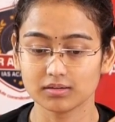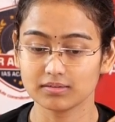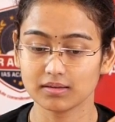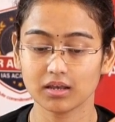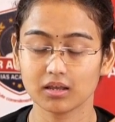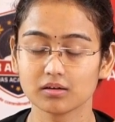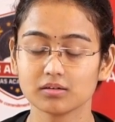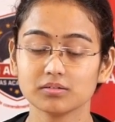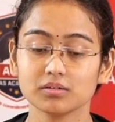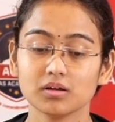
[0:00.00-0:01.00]

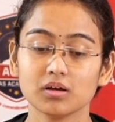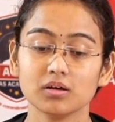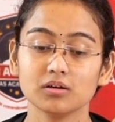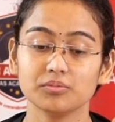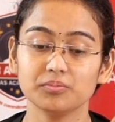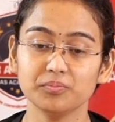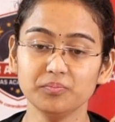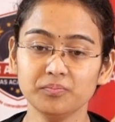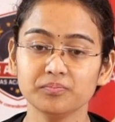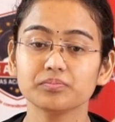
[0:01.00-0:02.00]
Sir,
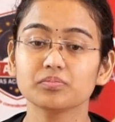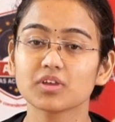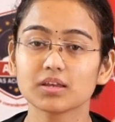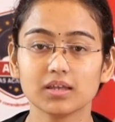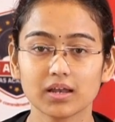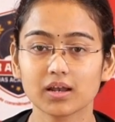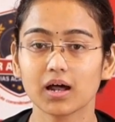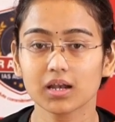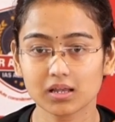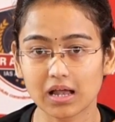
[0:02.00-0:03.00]
sir, there
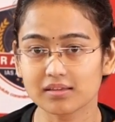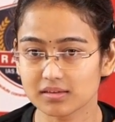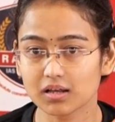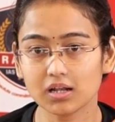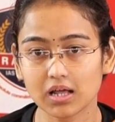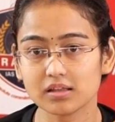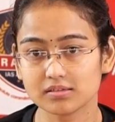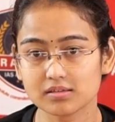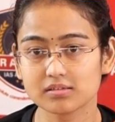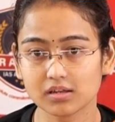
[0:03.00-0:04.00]
are classical
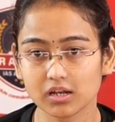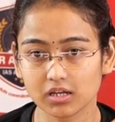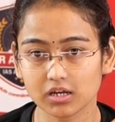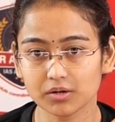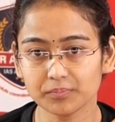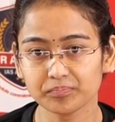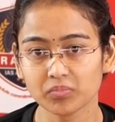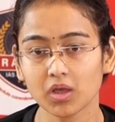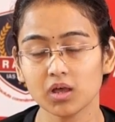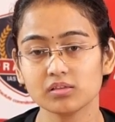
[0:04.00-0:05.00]
dances in India,
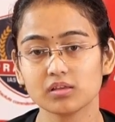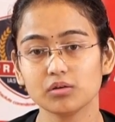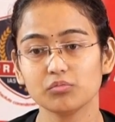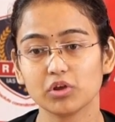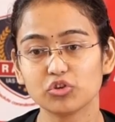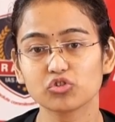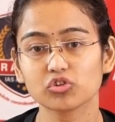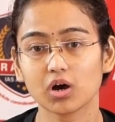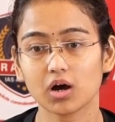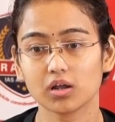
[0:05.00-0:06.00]
sir, which